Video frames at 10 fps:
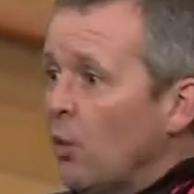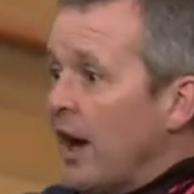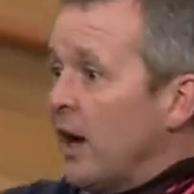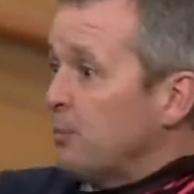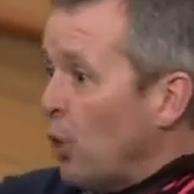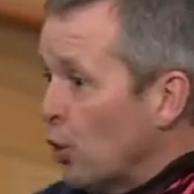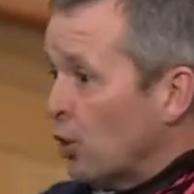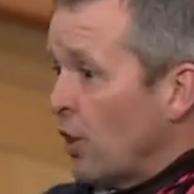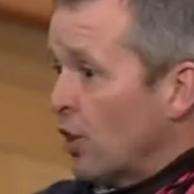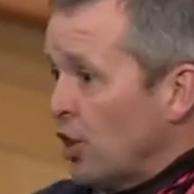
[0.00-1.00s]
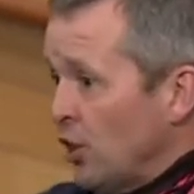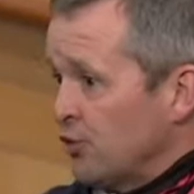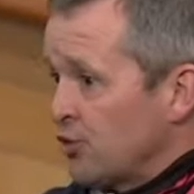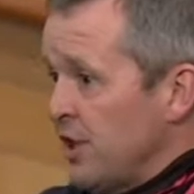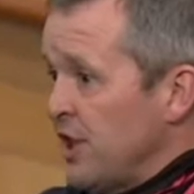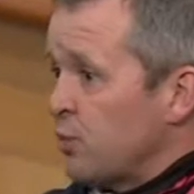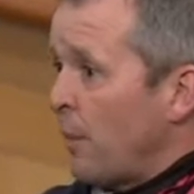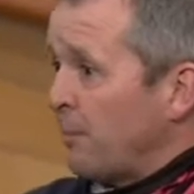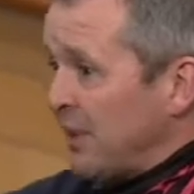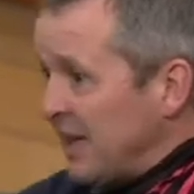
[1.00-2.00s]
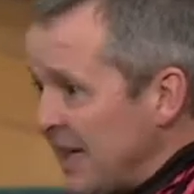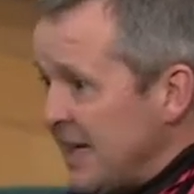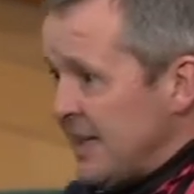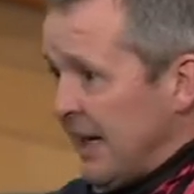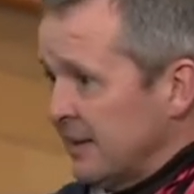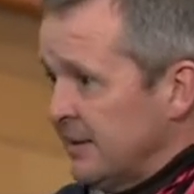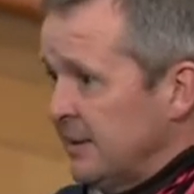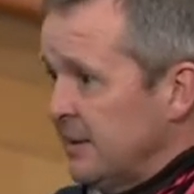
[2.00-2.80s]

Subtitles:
where poorer countries were pleading